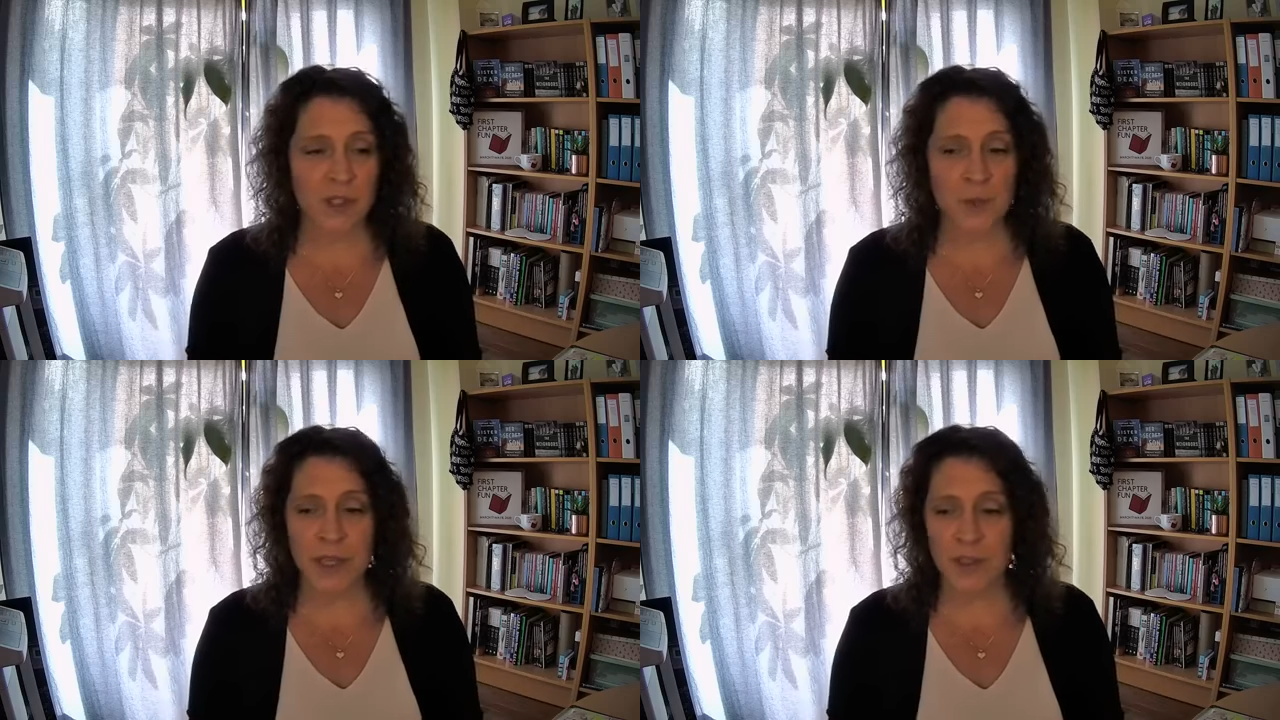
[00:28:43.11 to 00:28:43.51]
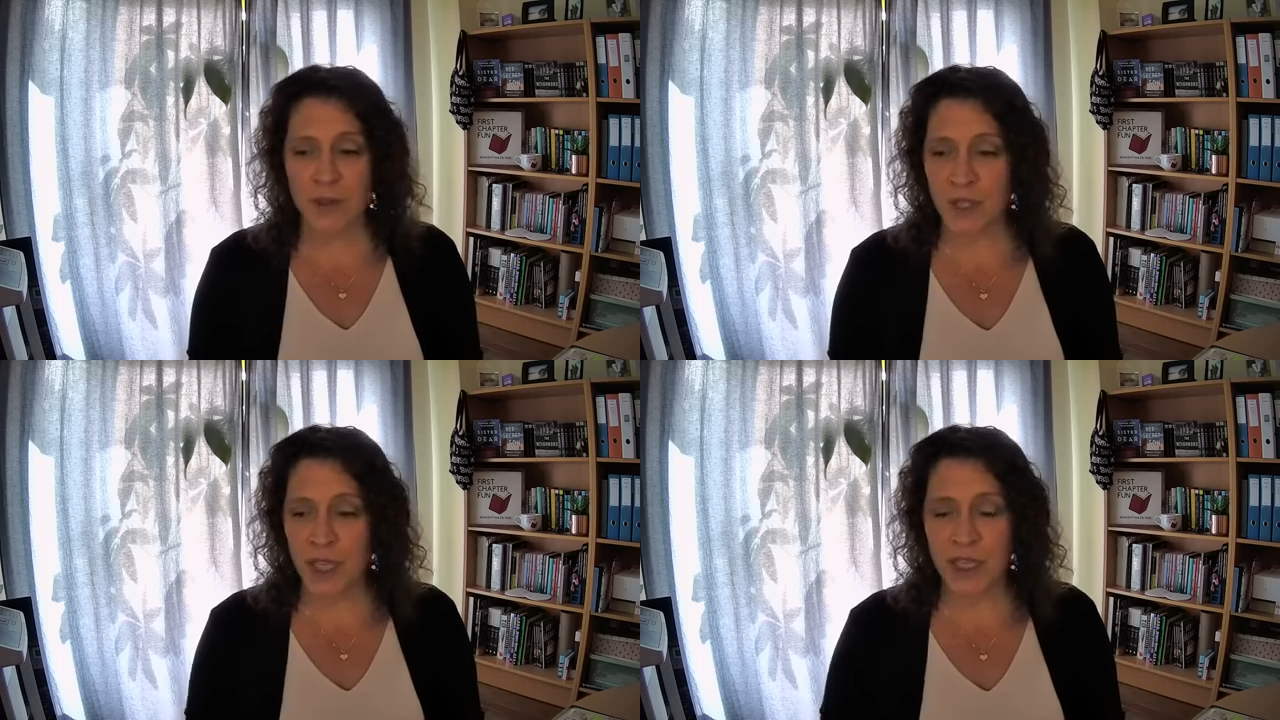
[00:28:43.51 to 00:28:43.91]
So make
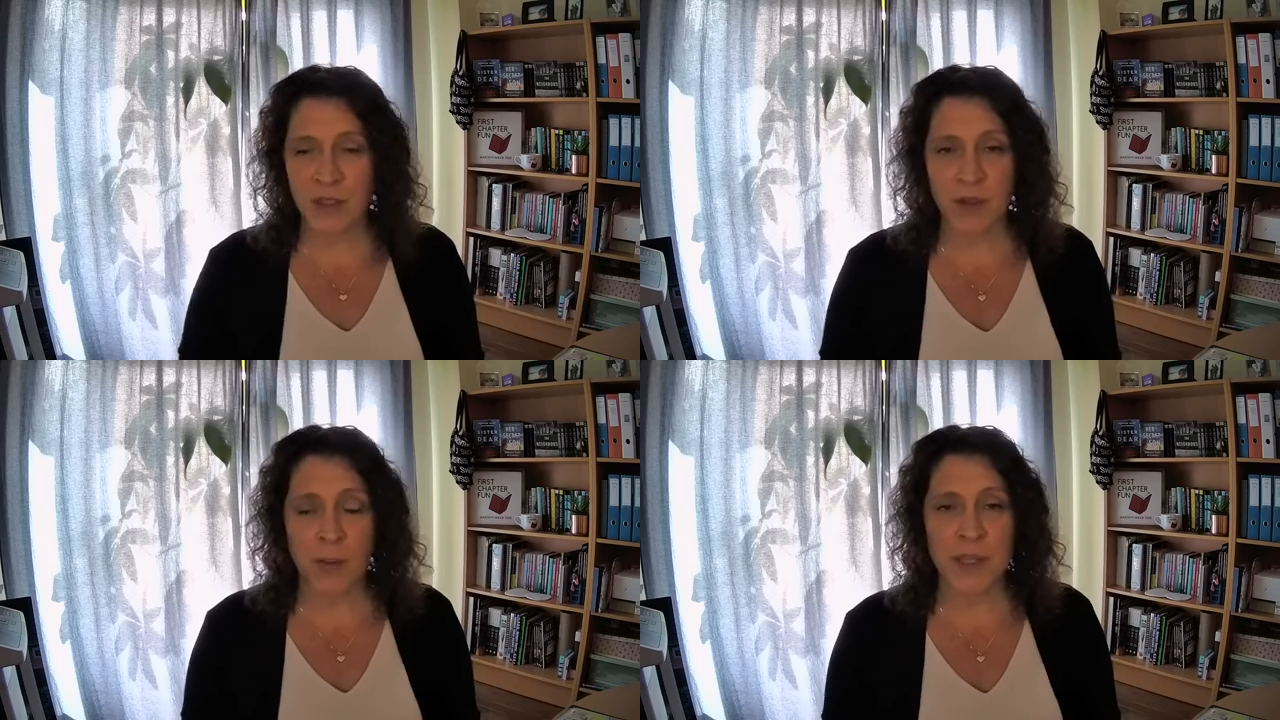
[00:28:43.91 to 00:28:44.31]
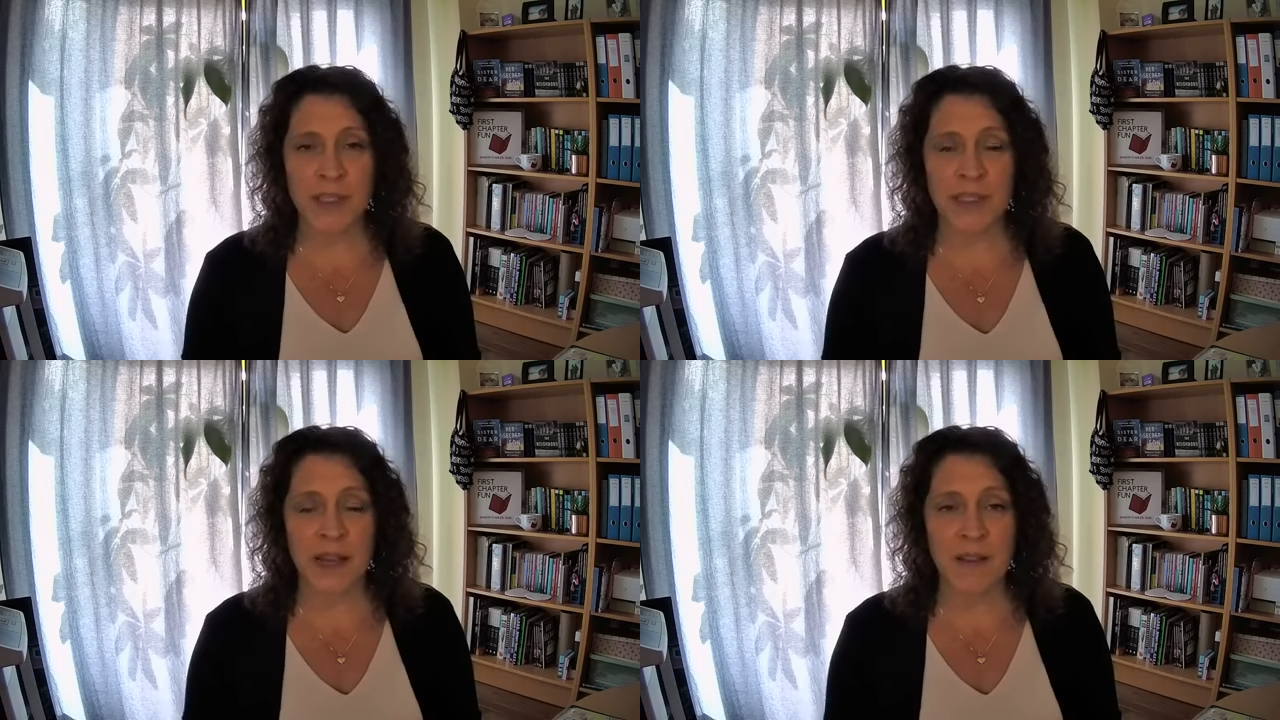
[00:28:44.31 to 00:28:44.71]
sure you get your
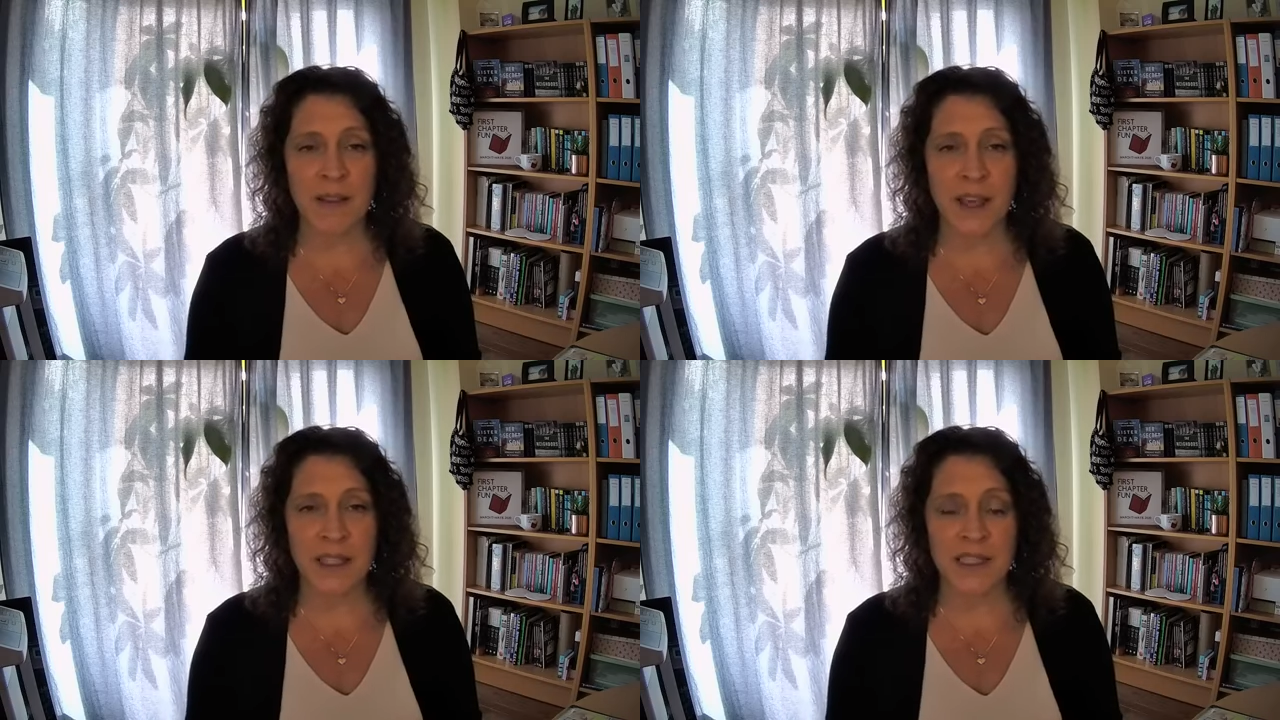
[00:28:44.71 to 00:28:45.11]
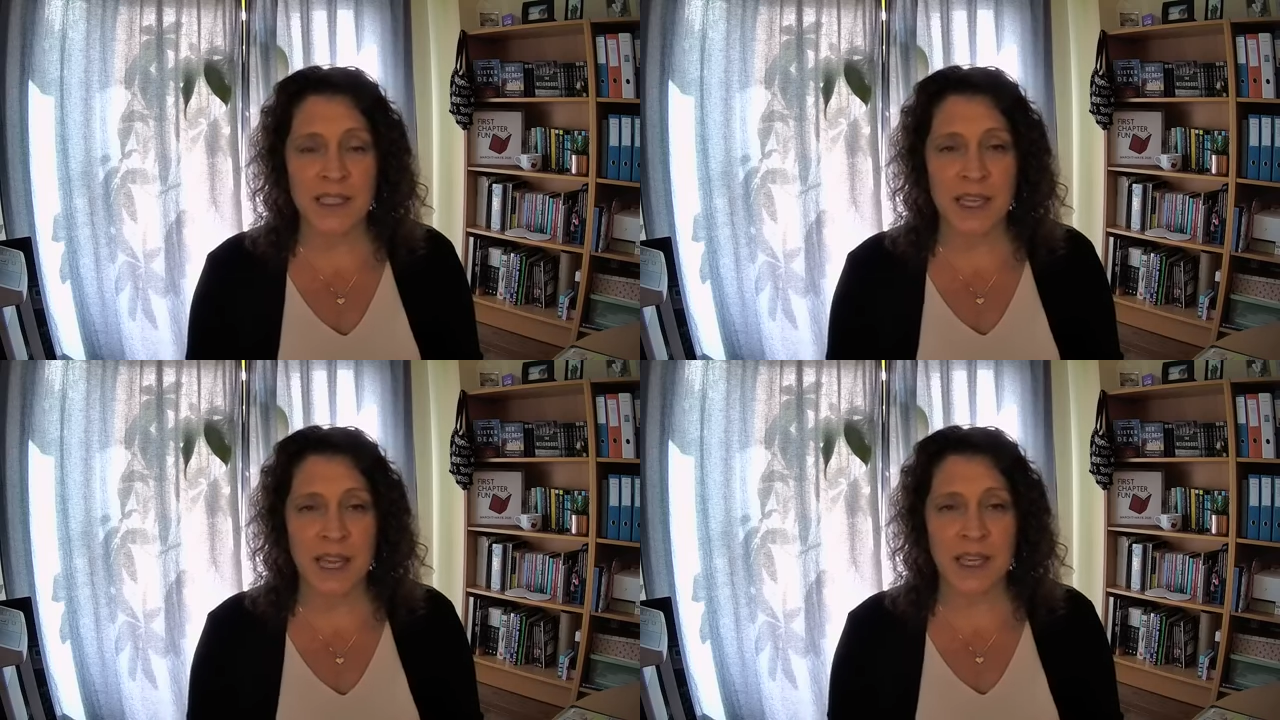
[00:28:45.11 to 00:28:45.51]
comments in there
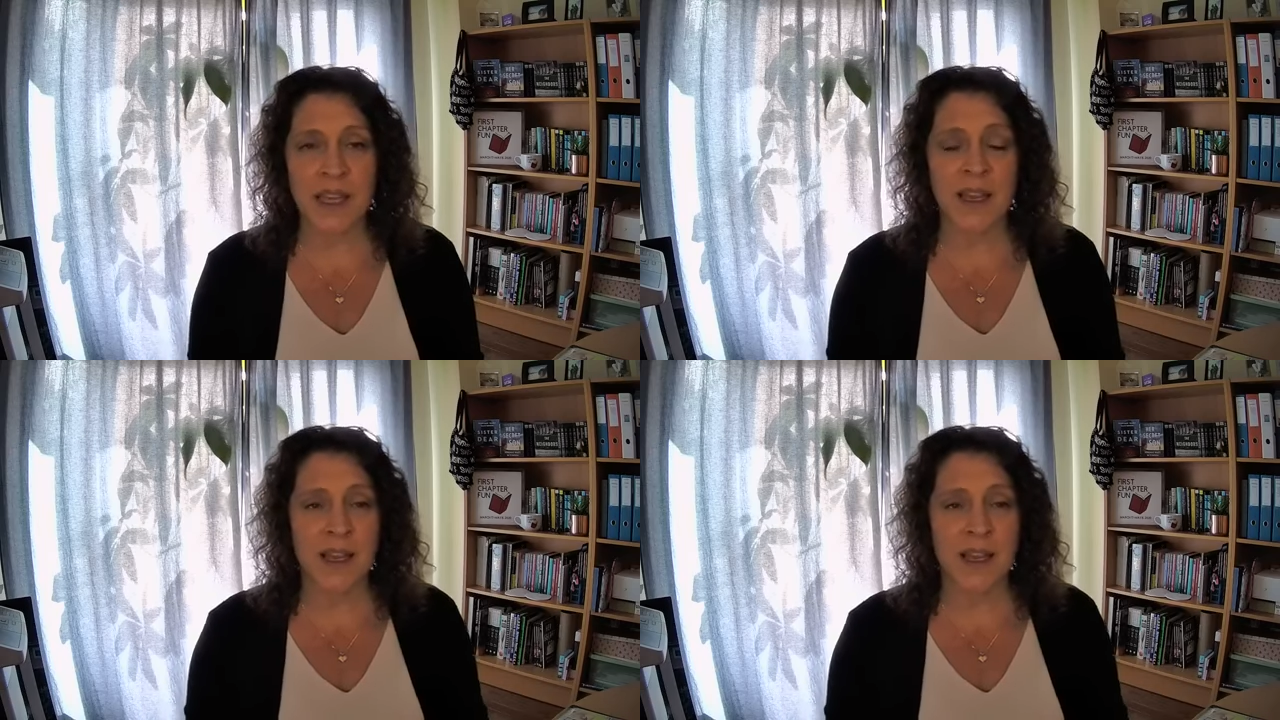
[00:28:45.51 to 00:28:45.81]
today,